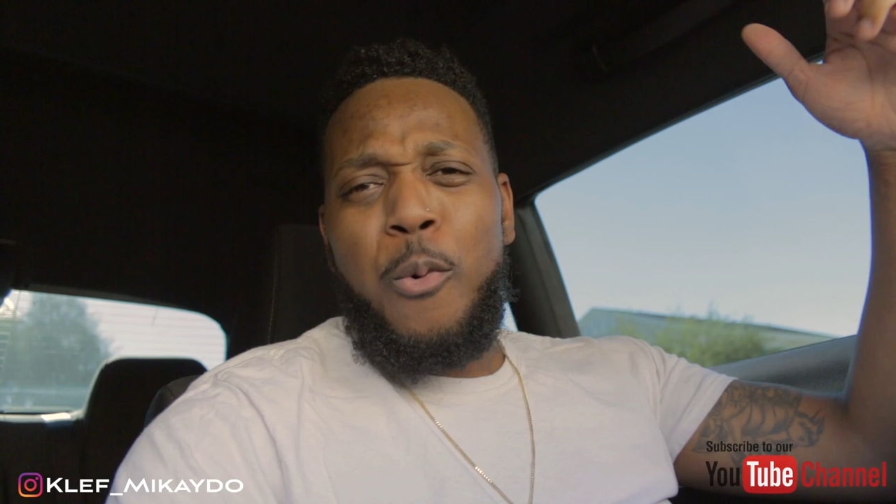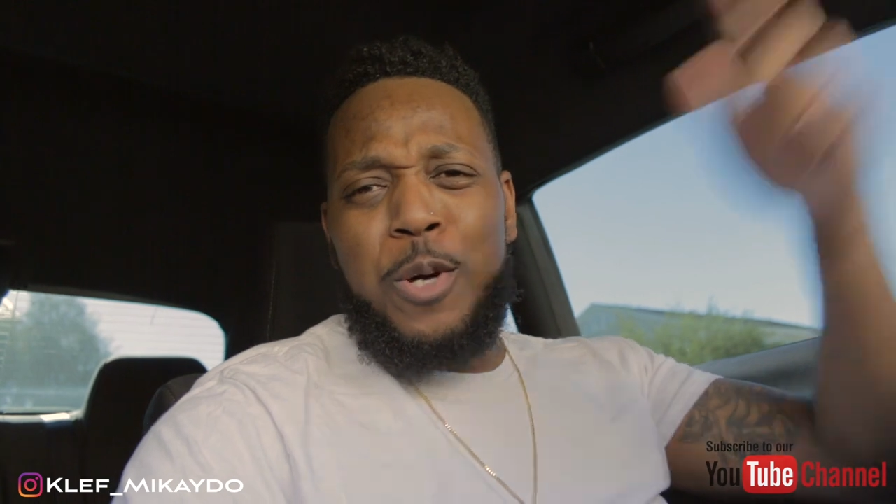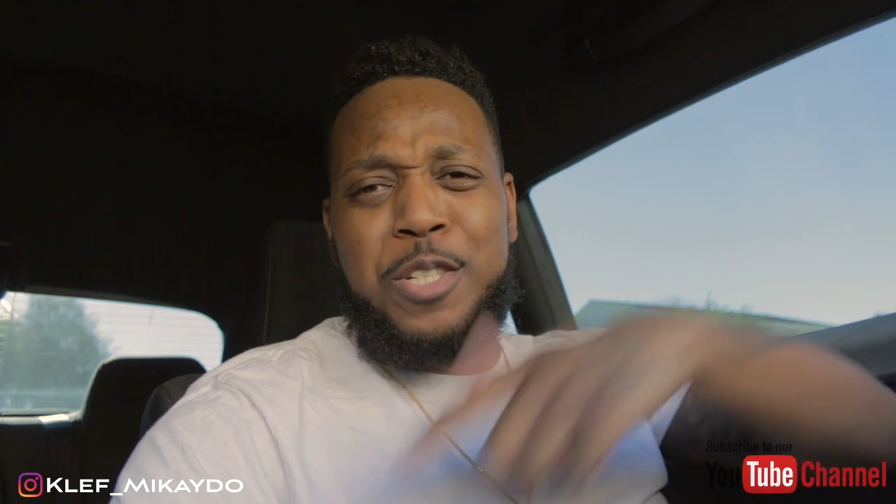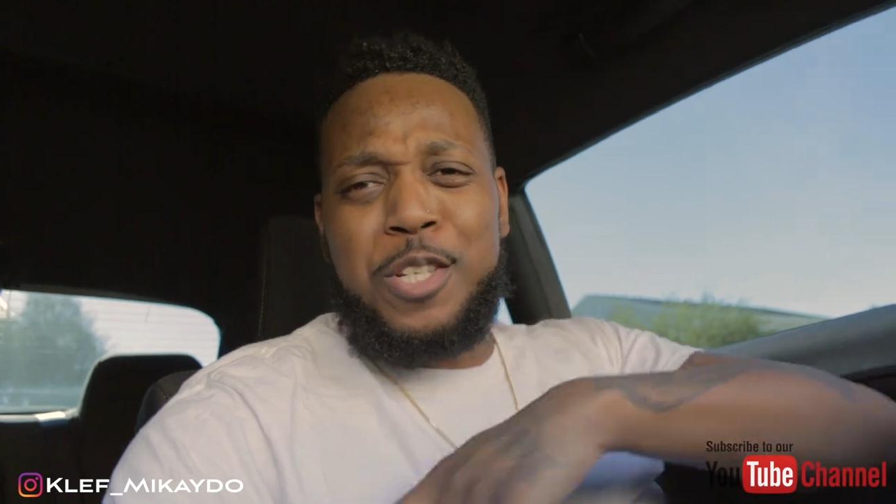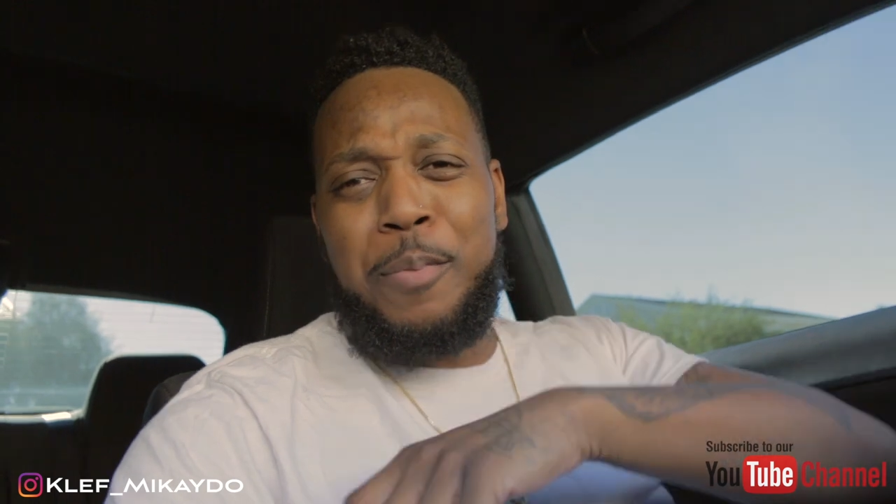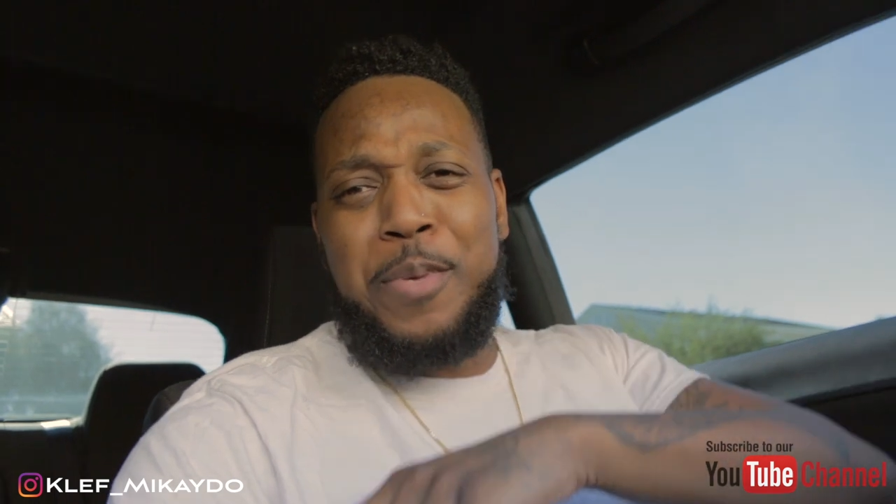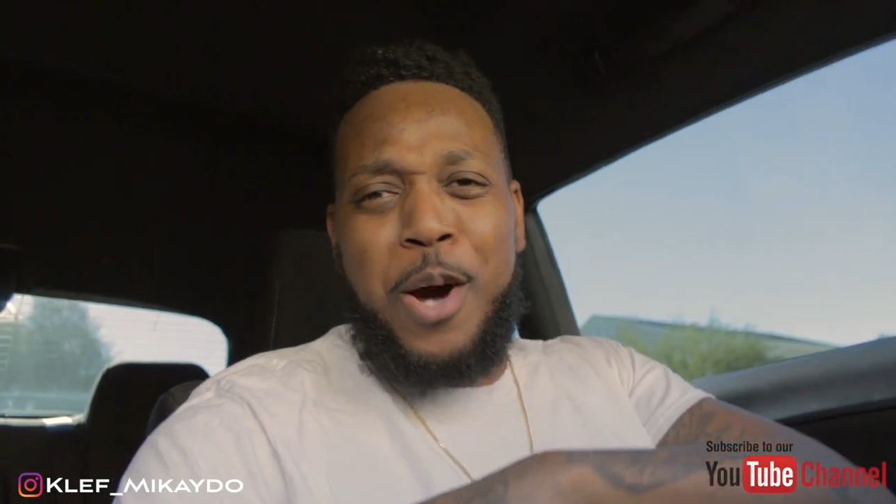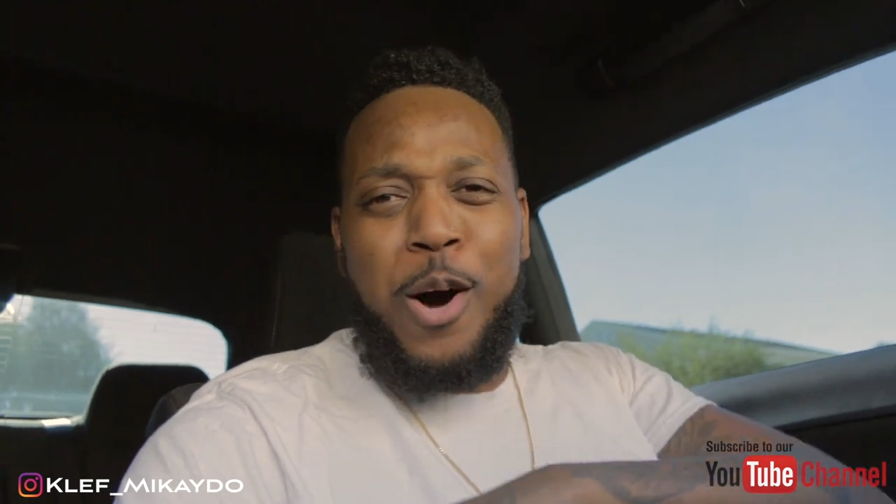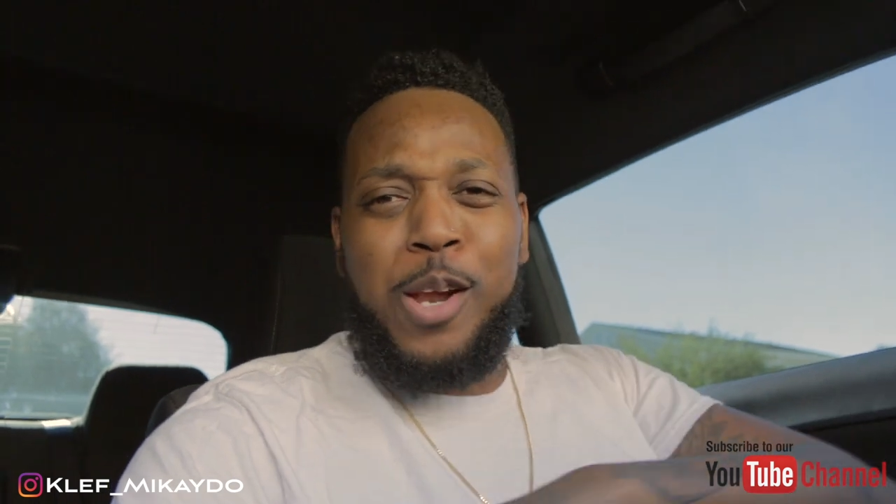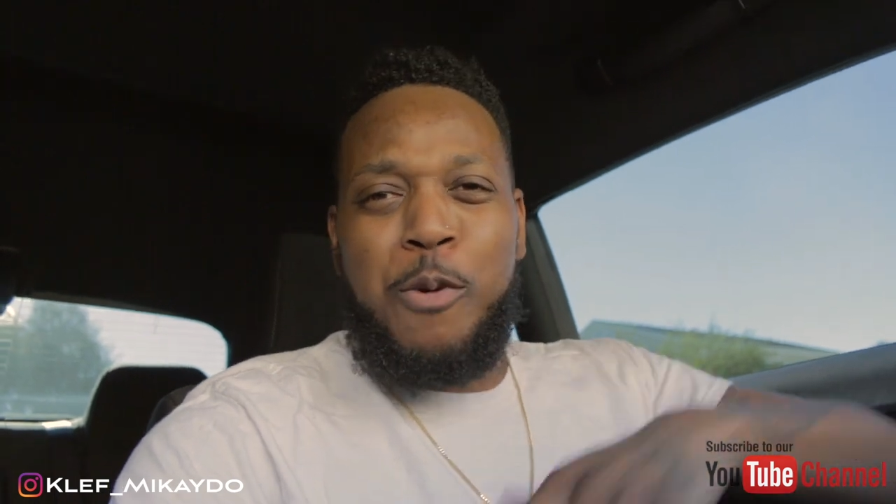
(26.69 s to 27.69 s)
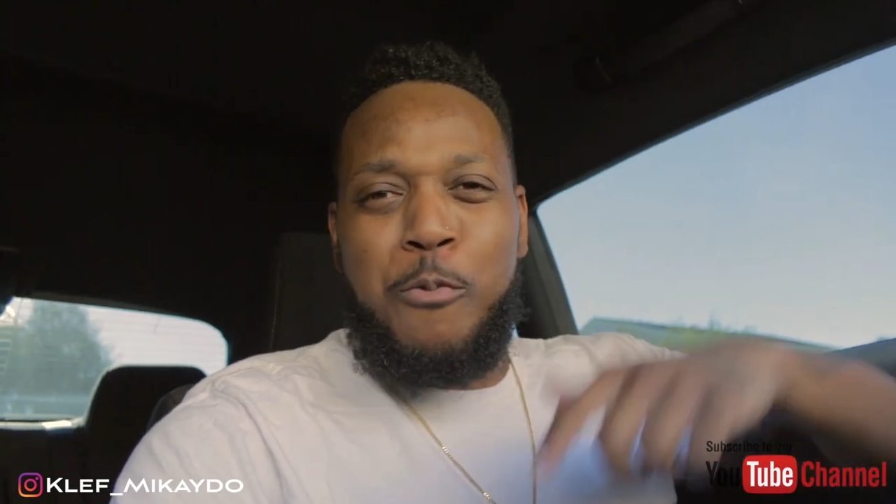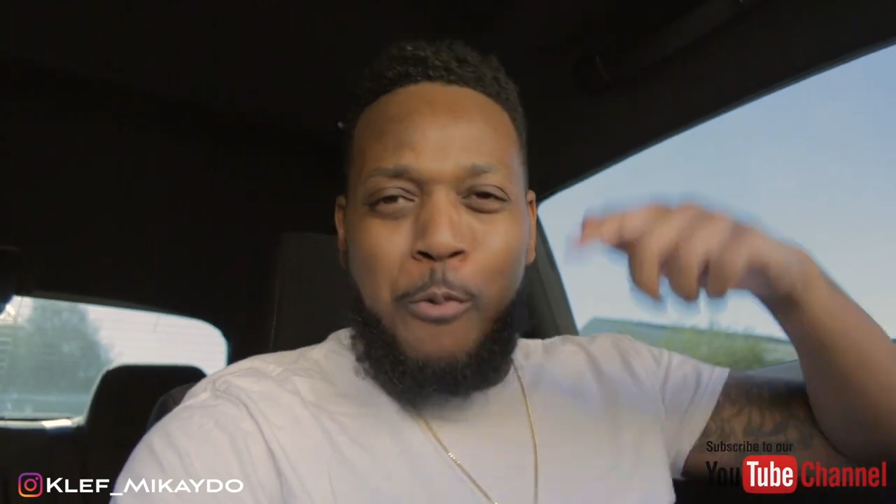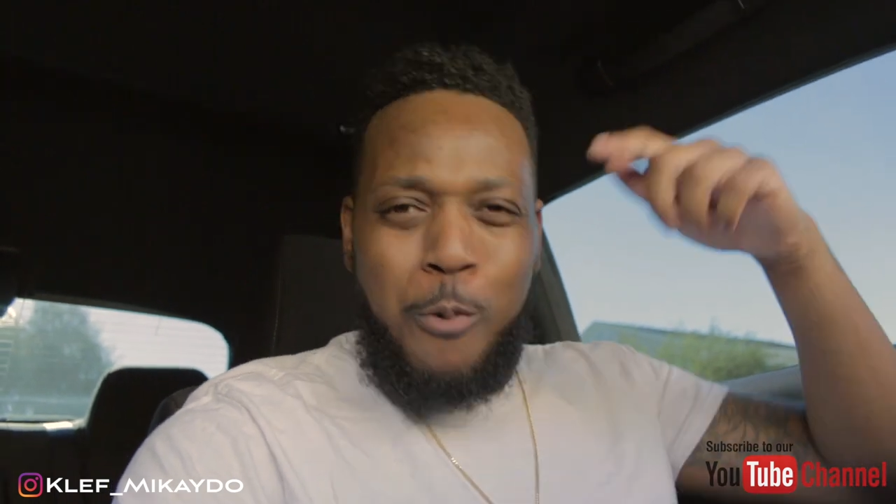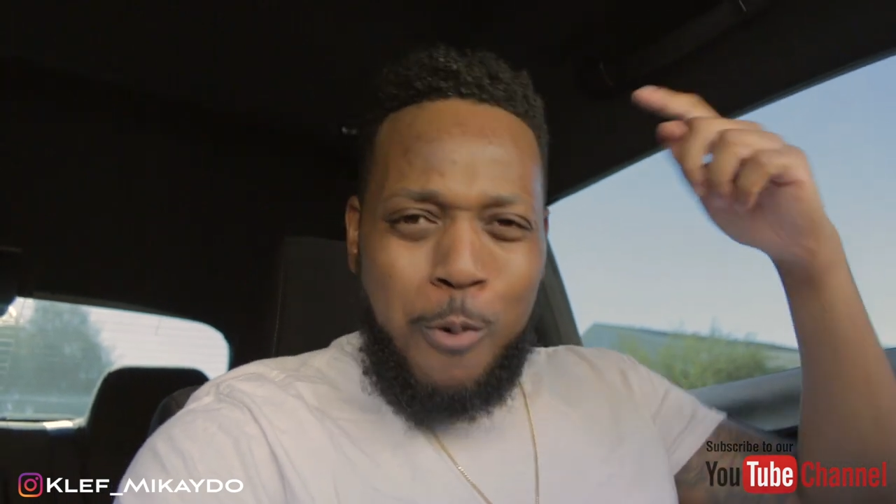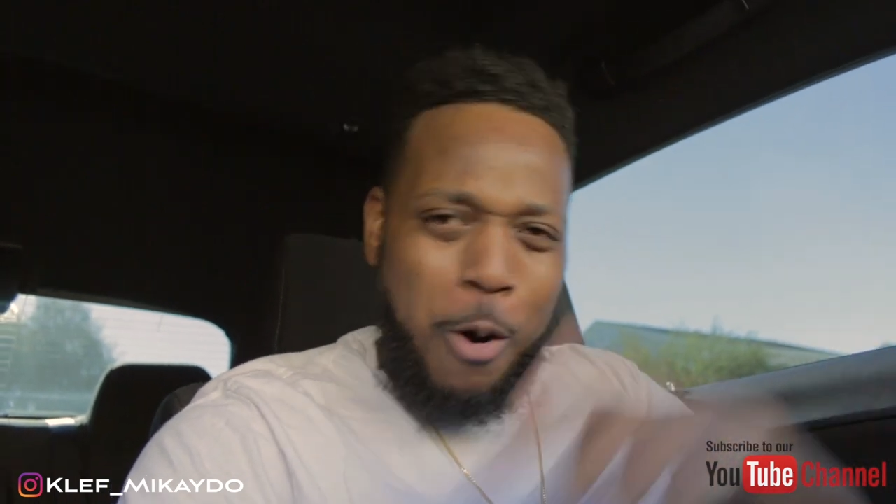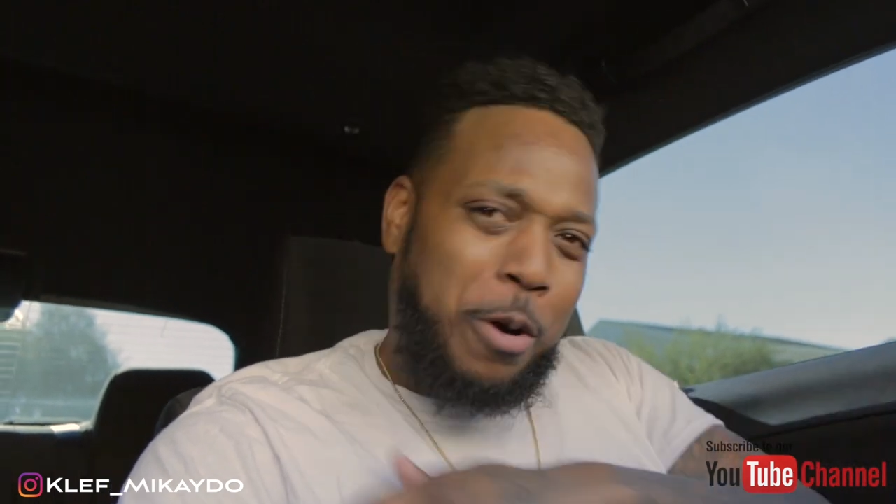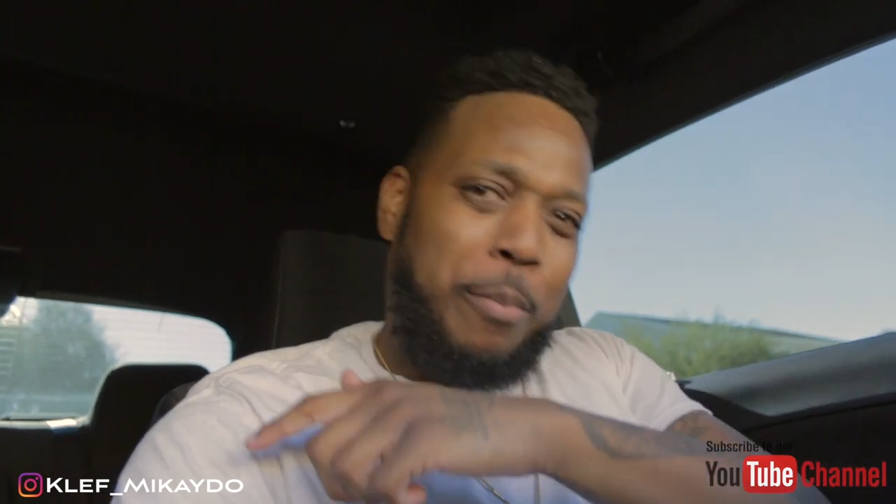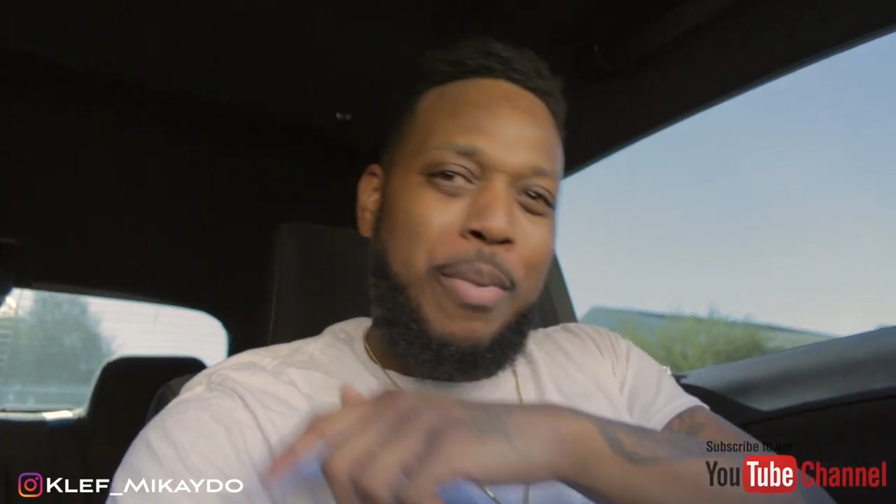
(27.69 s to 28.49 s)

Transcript: What's up, y'all, and welcome